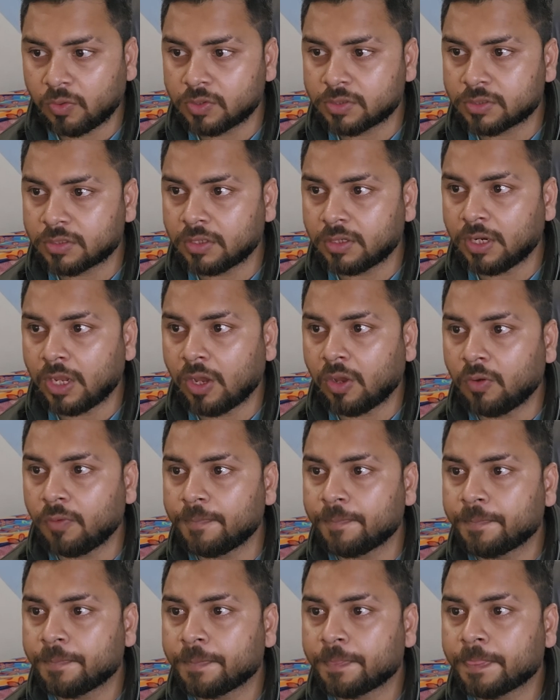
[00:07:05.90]
question.
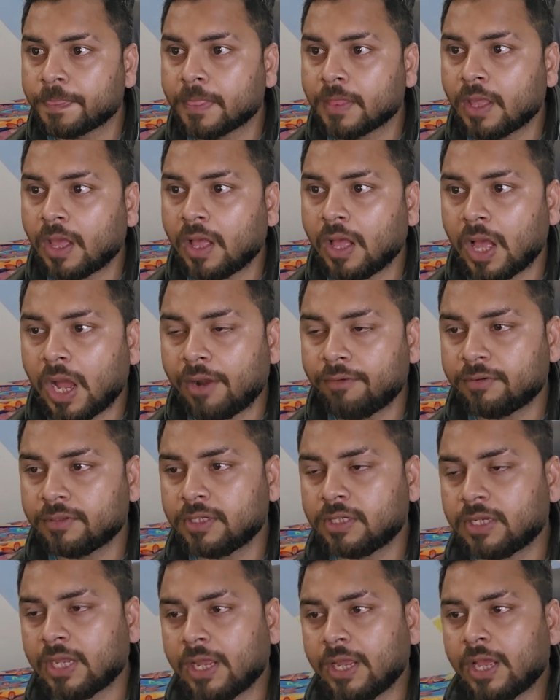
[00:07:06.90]
Now after
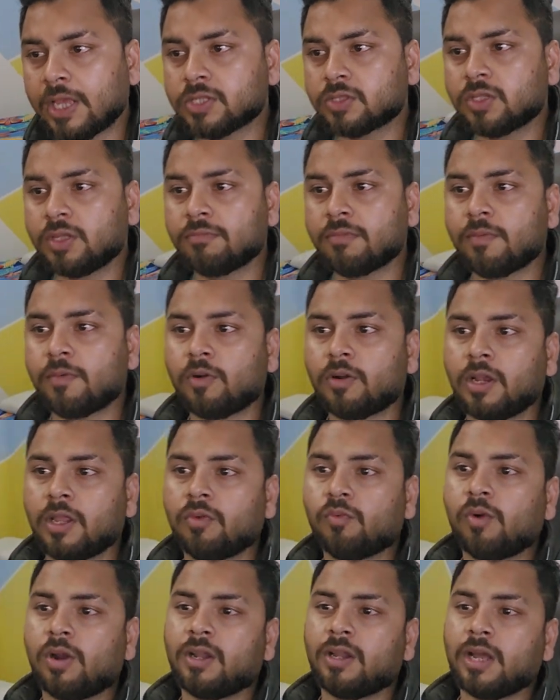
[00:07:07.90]
that I ask them about like
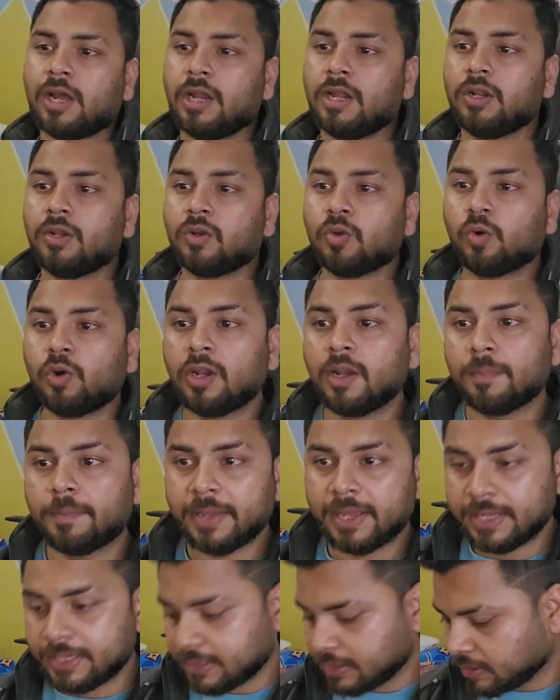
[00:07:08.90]
what untold
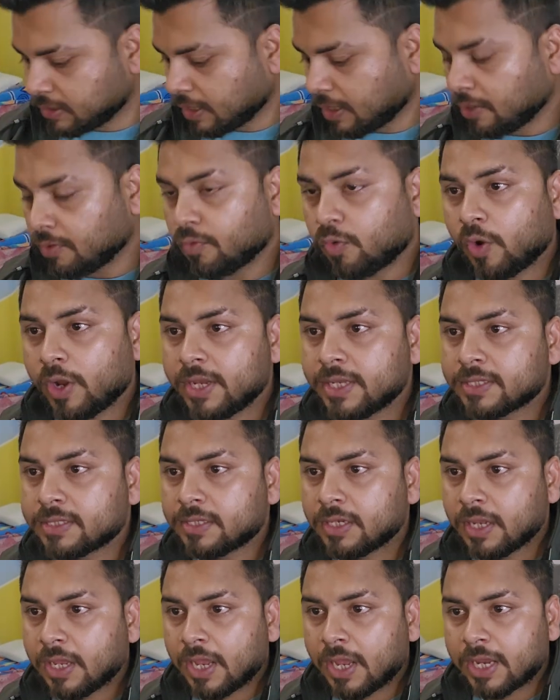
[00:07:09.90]
pains,
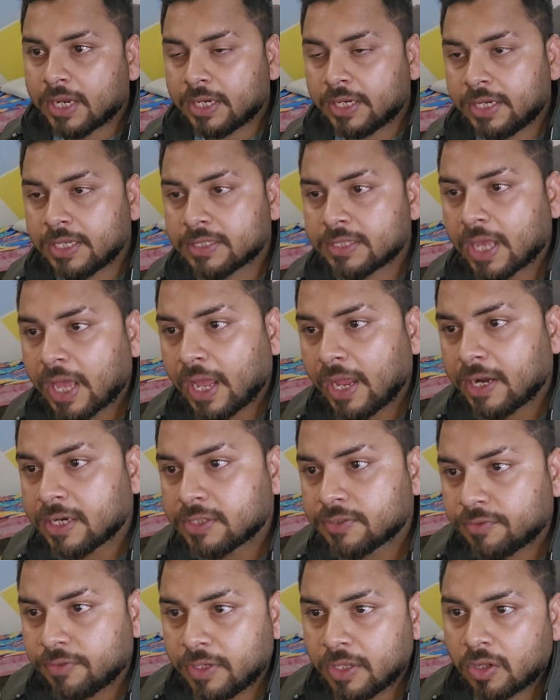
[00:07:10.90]
unvoiced
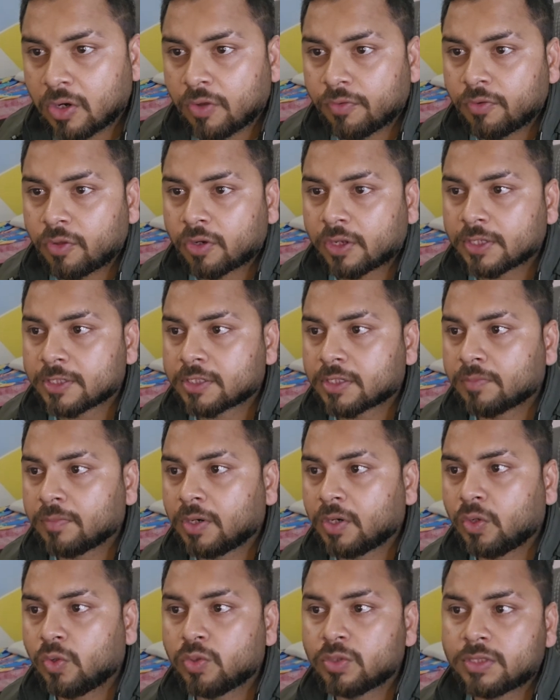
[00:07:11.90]
desires, fear of your
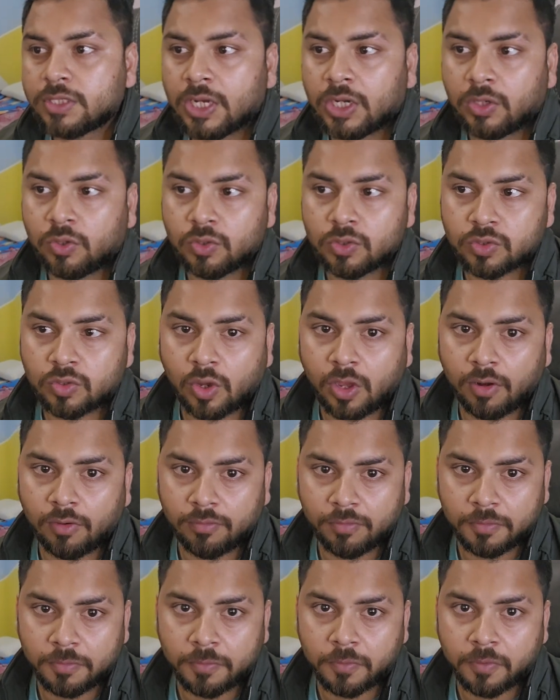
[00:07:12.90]
customer do seek to
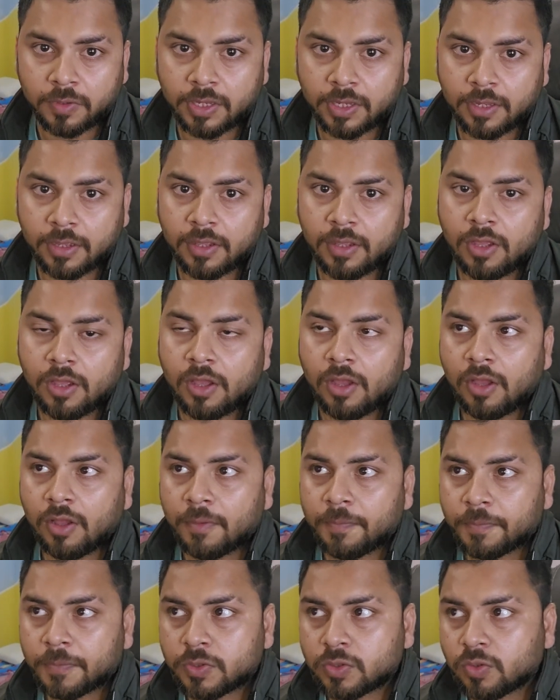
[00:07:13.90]
solve. Okay,
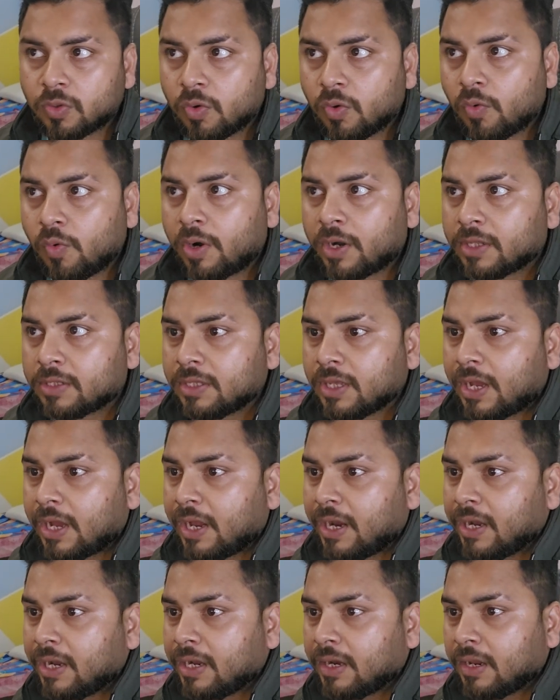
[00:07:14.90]
so what are the
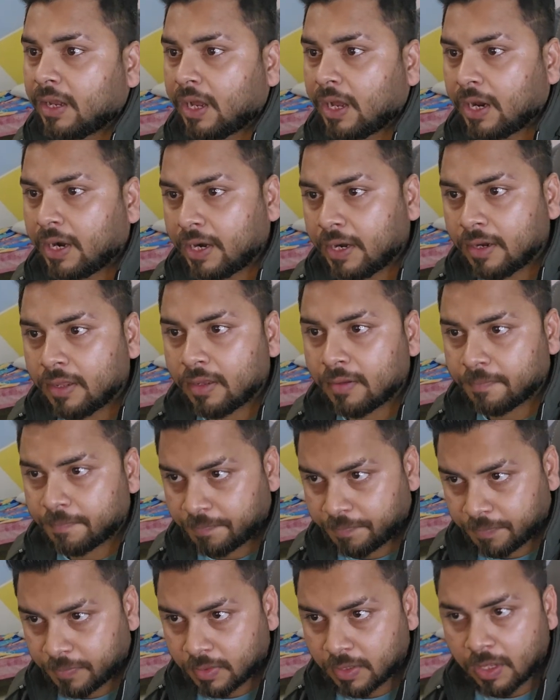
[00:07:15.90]
unheard,
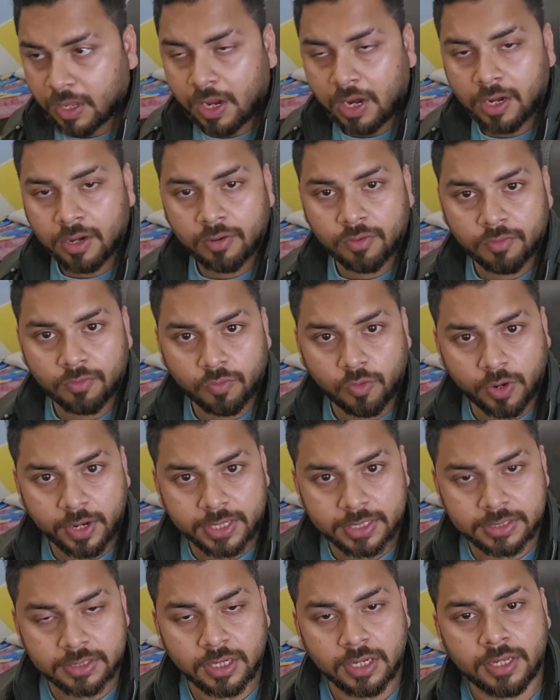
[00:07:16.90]

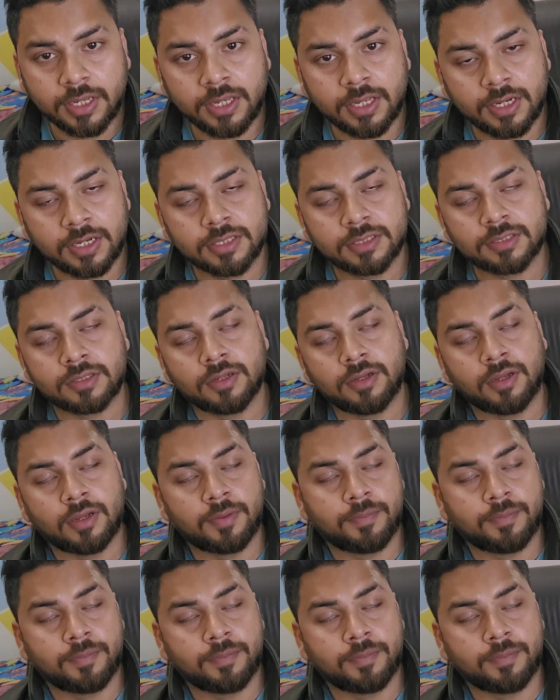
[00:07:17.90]
unvoiced years,